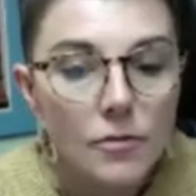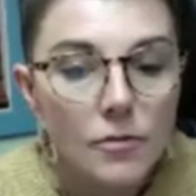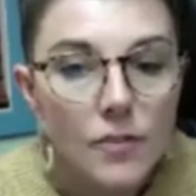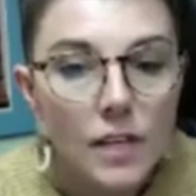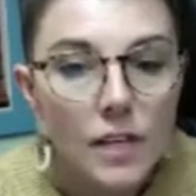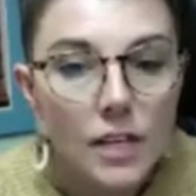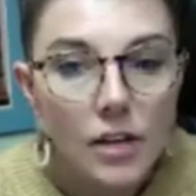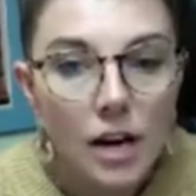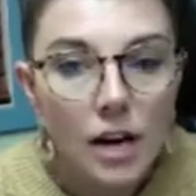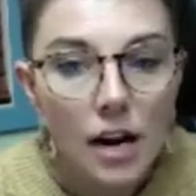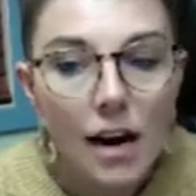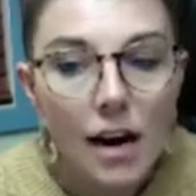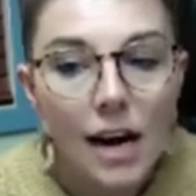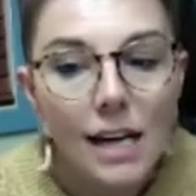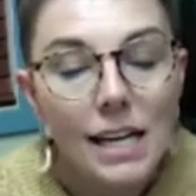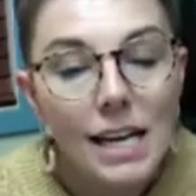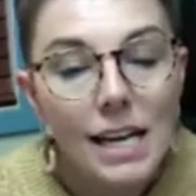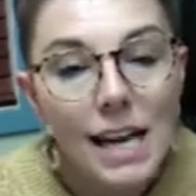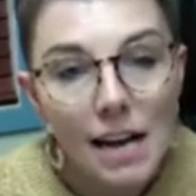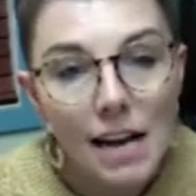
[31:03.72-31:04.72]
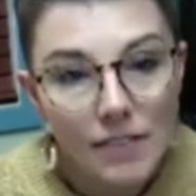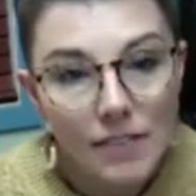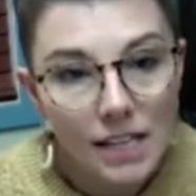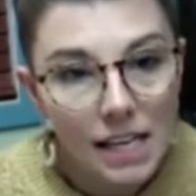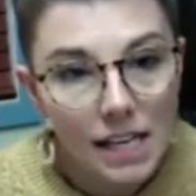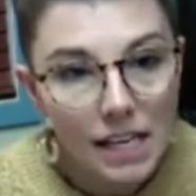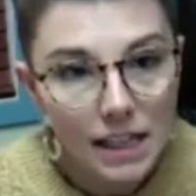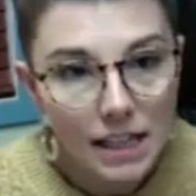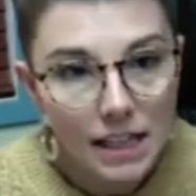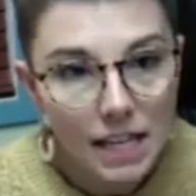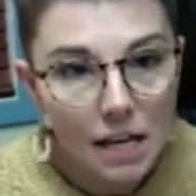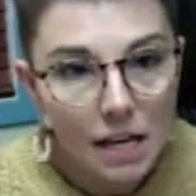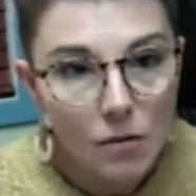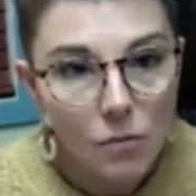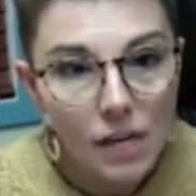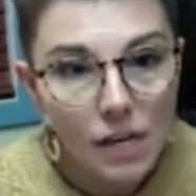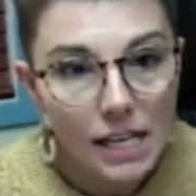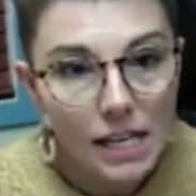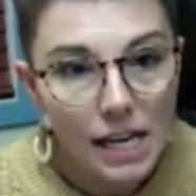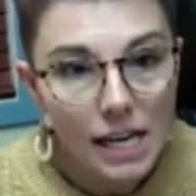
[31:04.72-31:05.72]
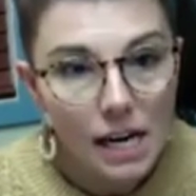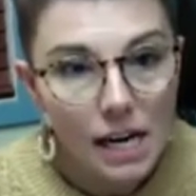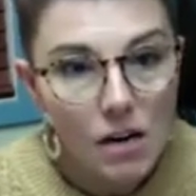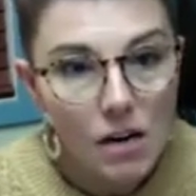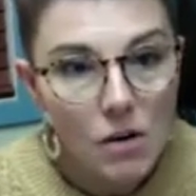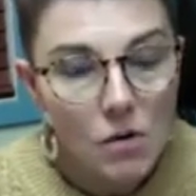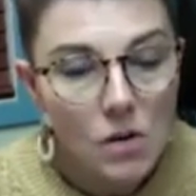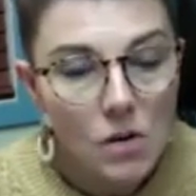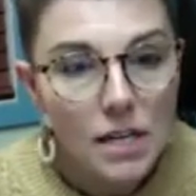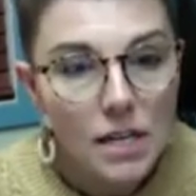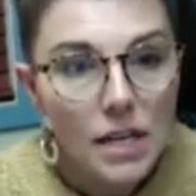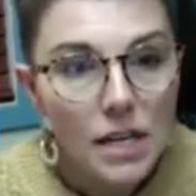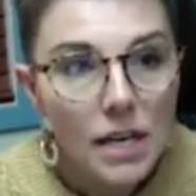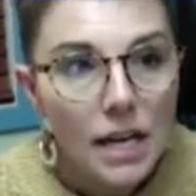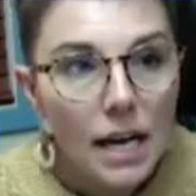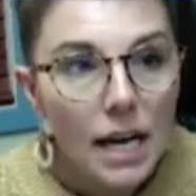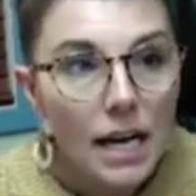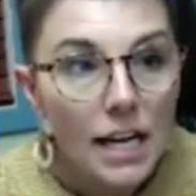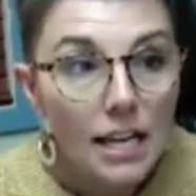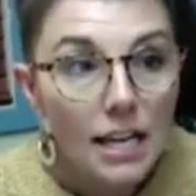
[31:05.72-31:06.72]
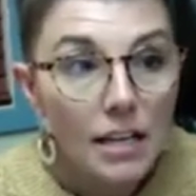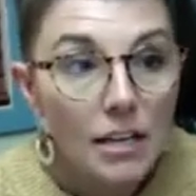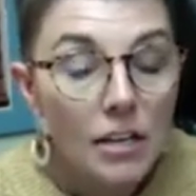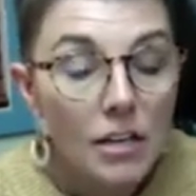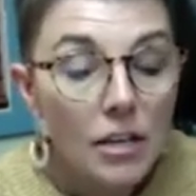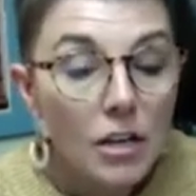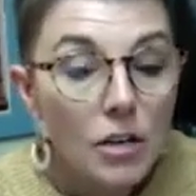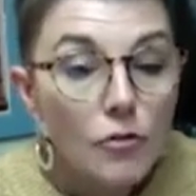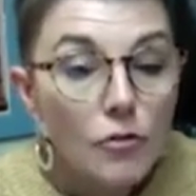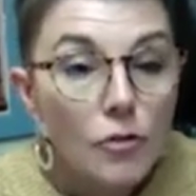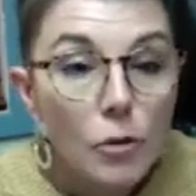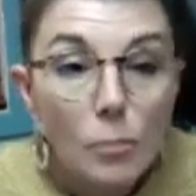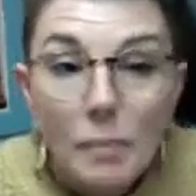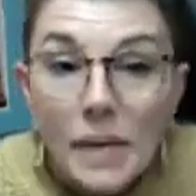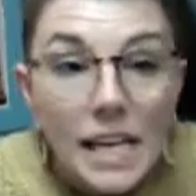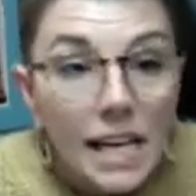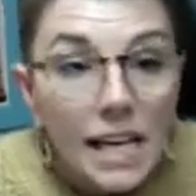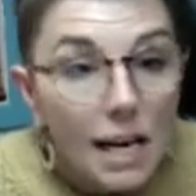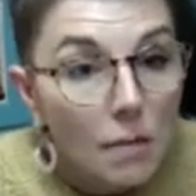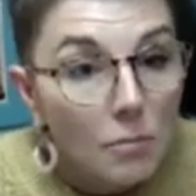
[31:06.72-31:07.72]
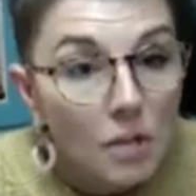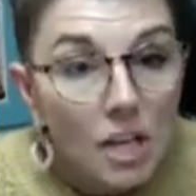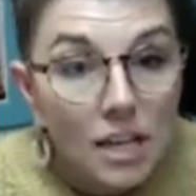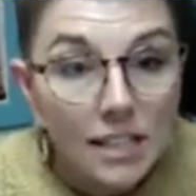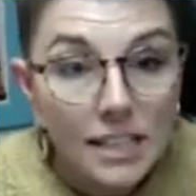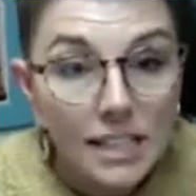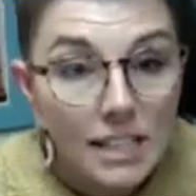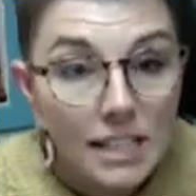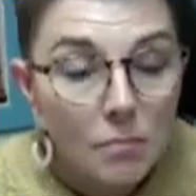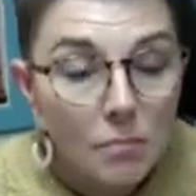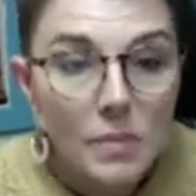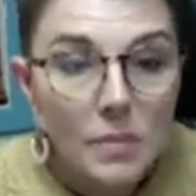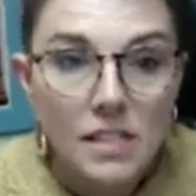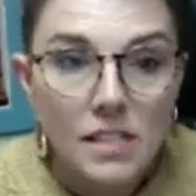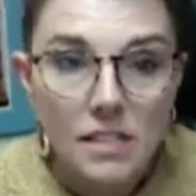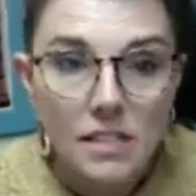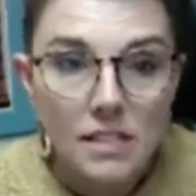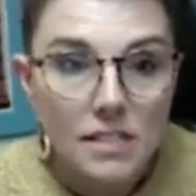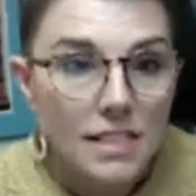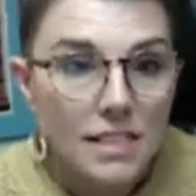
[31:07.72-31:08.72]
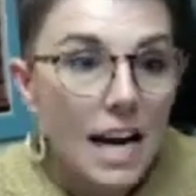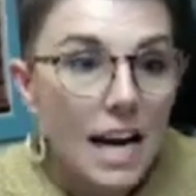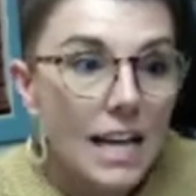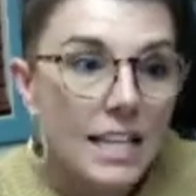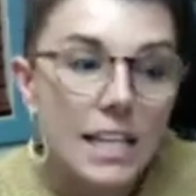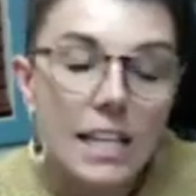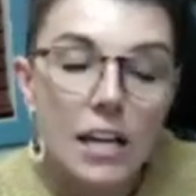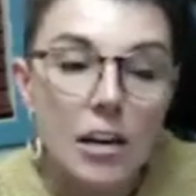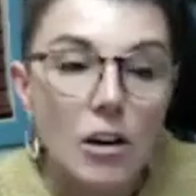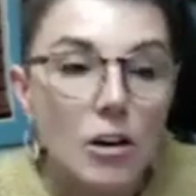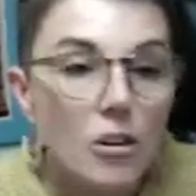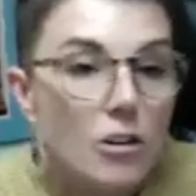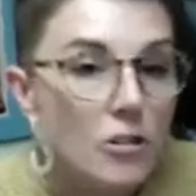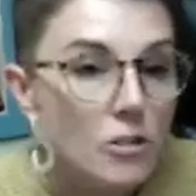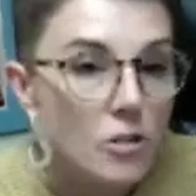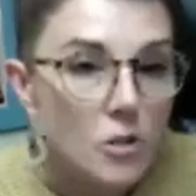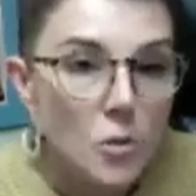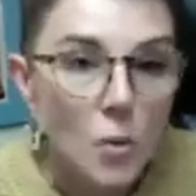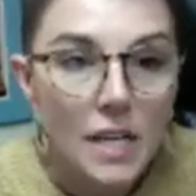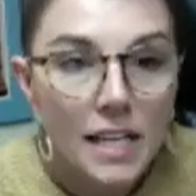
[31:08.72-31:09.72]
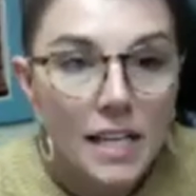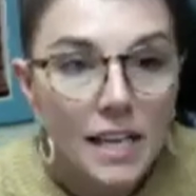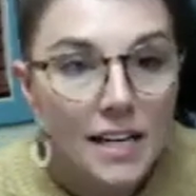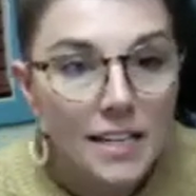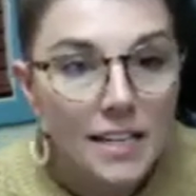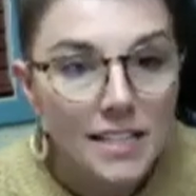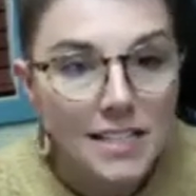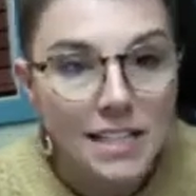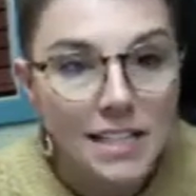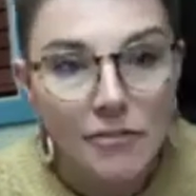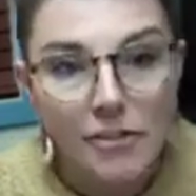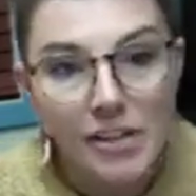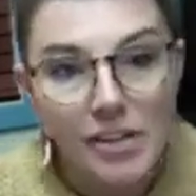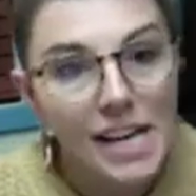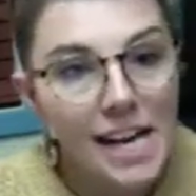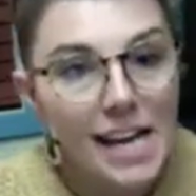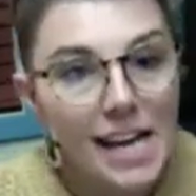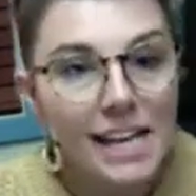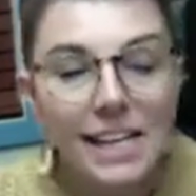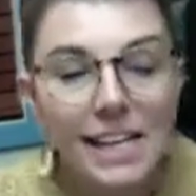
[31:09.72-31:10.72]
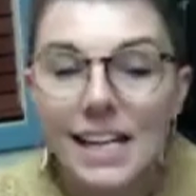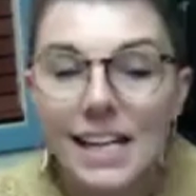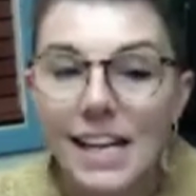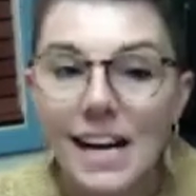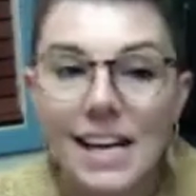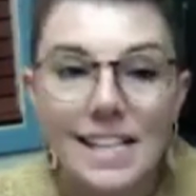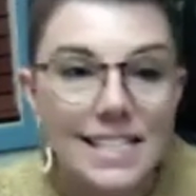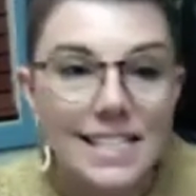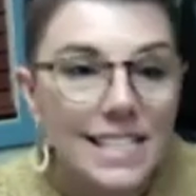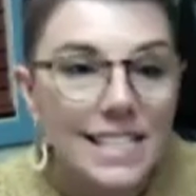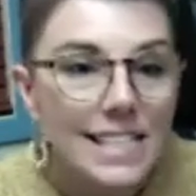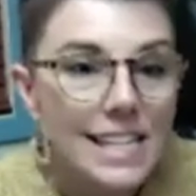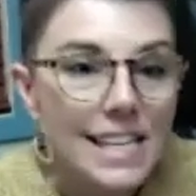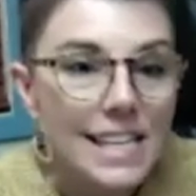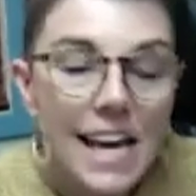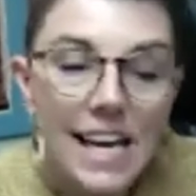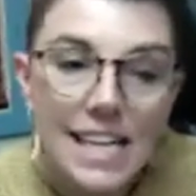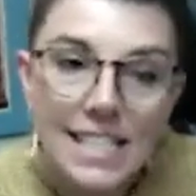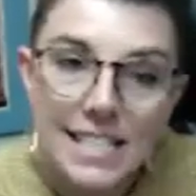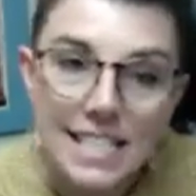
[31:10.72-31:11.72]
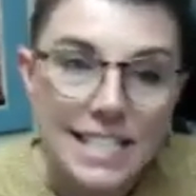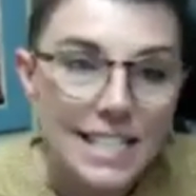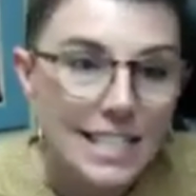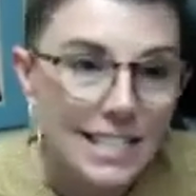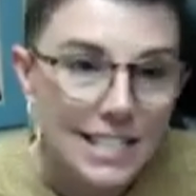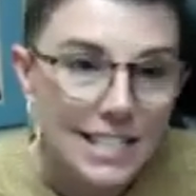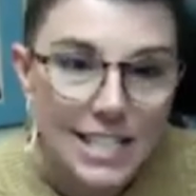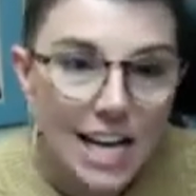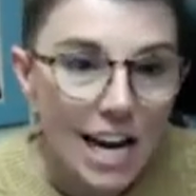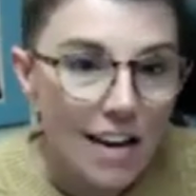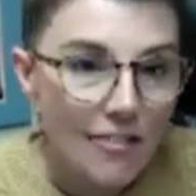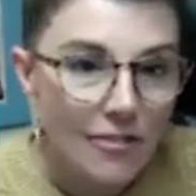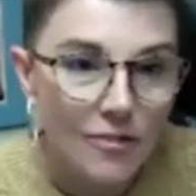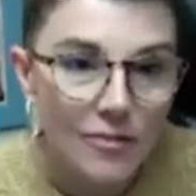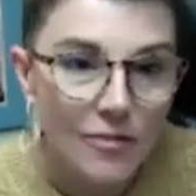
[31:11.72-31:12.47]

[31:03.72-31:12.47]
figure out how to navigate that right now. And for me, I'm lucky because I get 120 hugs every day and I see 18 staff,